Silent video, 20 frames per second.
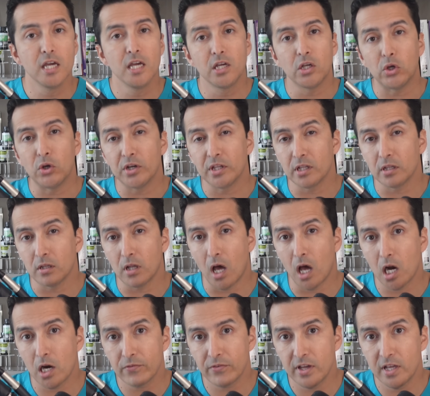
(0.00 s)
You need a lot
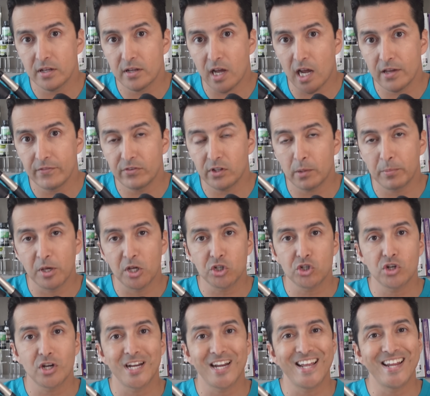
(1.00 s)
of
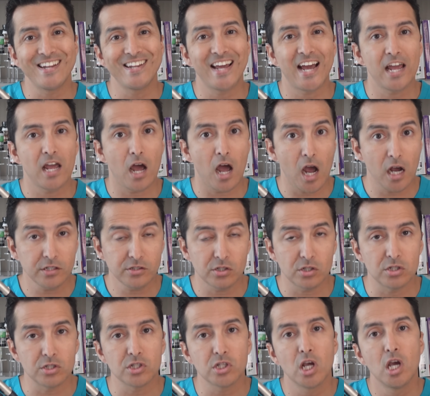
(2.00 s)
anti-inflammation and
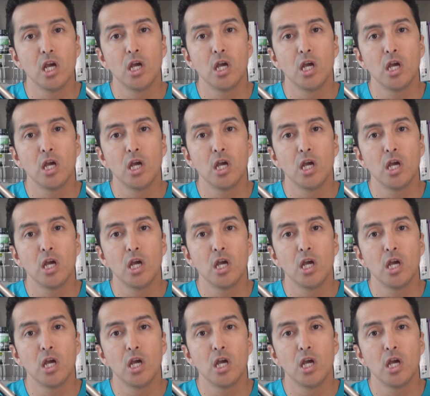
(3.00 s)
antioxidants,